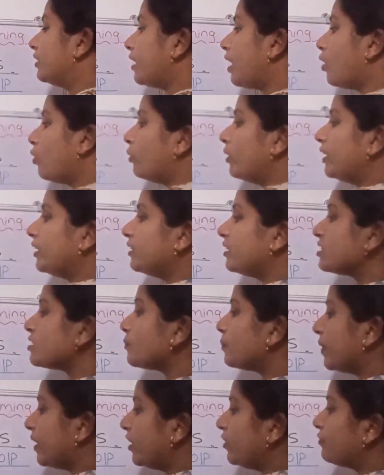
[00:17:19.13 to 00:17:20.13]
Now in
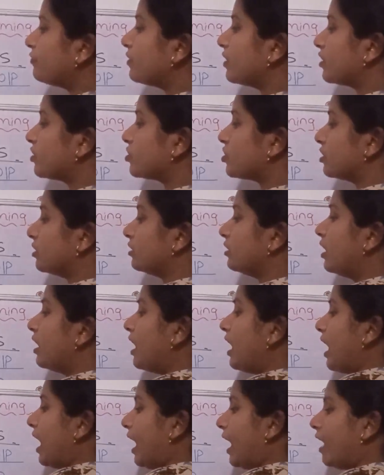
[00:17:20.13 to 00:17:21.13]
this print function,
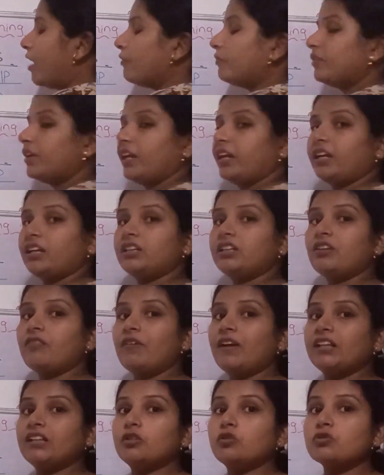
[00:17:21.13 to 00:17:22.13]
I have taken the
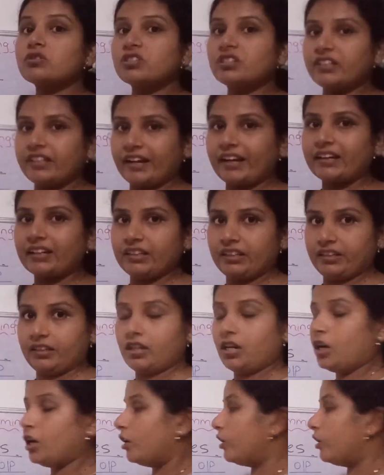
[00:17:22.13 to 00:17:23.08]
values directly.